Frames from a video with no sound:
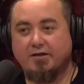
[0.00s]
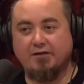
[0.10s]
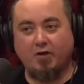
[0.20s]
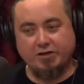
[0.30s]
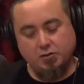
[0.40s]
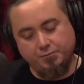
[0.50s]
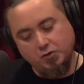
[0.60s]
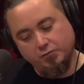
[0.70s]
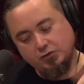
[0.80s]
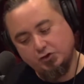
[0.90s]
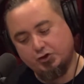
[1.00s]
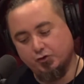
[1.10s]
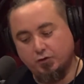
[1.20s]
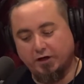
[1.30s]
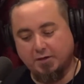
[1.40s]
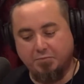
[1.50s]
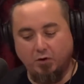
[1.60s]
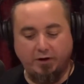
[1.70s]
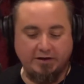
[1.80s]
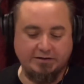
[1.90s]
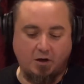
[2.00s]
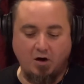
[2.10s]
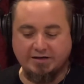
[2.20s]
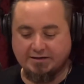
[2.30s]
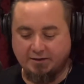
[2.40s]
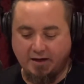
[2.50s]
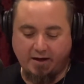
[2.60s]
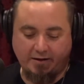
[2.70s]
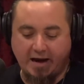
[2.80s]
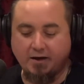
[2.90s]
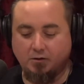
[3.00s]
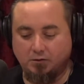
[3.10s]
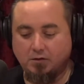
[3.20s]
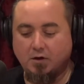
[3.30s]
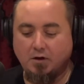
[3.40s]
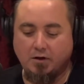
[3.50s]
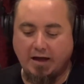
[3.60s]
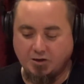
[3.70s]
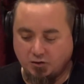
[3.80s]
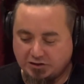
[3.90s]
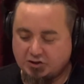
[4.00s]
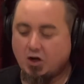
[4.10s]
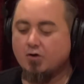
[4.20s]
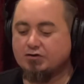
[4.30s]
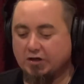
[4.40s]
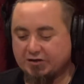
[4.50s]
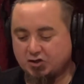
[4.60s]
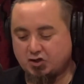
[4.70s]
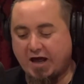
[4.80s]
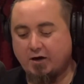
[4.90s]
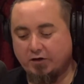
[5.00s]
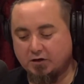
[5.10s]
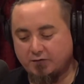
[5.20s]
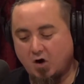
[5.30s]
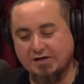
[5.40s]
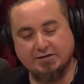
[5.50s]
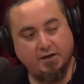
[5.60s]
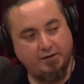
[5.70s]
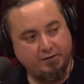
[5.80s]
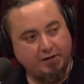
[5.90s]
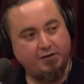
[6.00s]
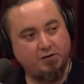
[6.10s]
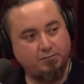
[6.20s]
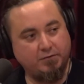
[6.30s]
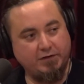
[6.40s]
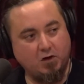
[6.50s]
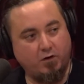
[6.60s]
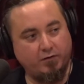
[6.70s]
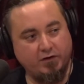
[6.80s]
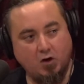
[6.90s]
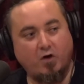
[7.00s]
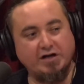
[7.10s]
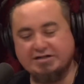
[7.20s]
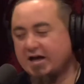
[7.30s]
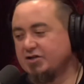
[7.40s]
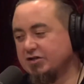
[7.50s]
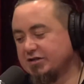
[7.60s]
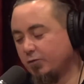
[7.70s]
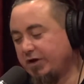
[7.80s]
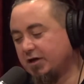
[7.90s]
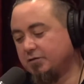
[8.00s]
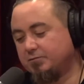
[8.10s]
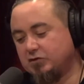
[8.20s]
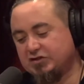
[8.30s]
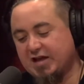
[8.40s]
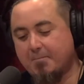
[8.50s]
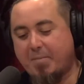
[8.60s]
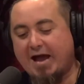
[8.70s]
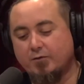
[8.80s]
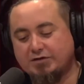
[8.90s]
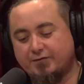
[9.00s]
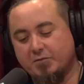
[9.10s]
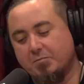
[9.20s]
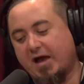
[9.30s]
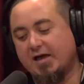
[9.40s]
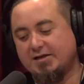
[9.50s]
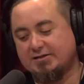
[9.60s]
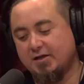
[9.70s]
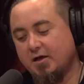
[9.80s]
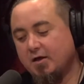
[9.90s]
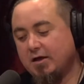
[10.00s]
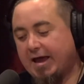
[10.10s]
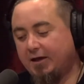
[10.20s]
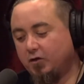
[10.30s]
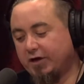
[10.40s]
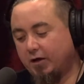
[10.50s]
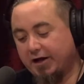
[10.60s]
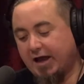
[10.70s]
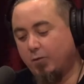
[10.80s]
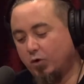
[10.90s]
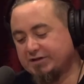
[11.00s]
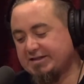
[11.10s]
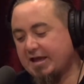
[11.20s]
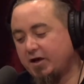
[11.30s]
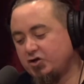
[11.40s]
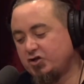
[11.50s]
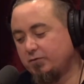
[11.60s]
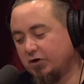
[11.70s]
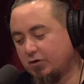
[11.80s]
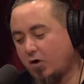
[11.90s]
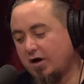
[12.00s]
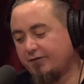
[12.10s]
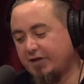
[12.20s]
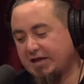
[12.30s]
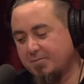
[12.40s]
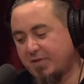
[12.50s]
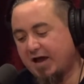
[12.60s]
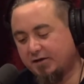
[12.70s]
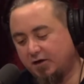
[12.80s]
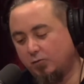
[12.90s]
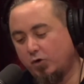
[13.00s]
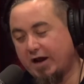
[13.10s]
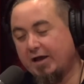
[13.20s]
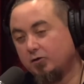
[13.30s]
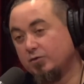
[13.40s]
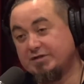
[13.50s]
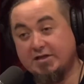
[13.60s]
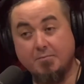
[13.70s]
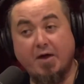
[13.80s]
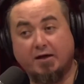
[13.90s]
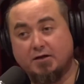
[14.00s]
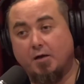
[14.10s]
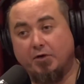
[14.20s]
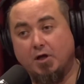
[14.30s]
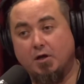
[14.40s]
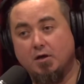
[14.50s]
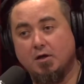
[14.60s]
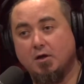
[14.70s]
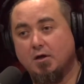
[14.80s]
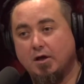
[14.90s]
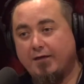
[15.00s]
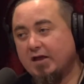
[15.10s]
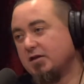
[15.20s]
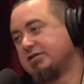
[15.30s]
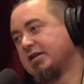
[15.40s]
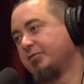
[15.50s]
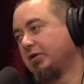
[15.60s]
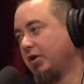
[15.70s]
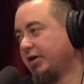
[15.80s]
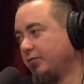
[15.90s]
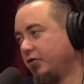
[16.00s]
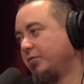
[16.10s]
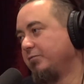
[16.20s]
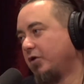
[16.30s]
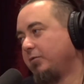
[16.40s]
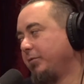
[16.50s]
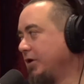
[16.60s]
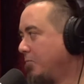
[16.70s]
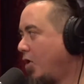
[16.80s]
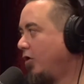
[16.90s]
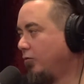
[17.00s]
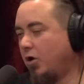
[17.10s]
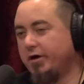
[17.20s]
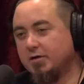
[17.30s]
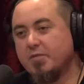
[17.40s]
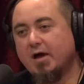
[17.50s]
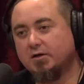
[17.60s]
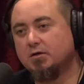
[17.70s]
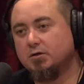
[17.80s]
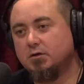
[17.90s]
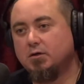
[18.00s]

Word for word: they've, like, you shoot like a bullet into ice at an angle, and it shows like the shattering of ice and the orientation. So we can step backwards from the bays and look at, okay, what's the energy required for the impact, and at what angle was the impact coming in? And it's something like, it would have been probably a mile-wide impactor